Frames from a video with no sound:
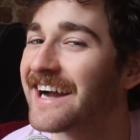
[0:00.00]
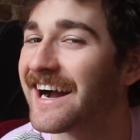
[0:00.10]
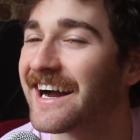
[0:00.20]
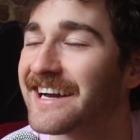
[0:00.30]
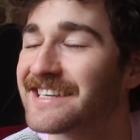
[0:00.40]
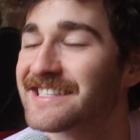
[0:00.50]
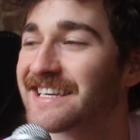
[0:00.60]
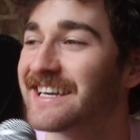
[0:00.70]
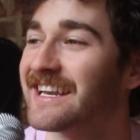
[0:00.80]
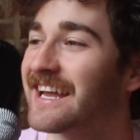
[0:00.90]
guys,
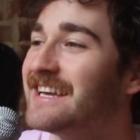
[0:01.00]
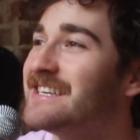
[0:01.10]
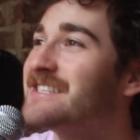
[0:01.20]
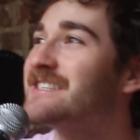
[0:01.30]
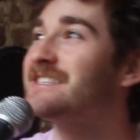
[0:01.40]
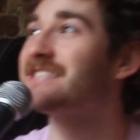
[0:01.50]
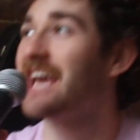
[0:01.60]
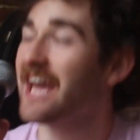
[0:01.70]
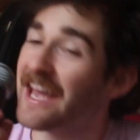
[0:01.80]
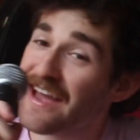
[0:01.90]
it is
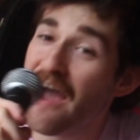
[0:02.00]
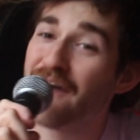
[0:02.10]
day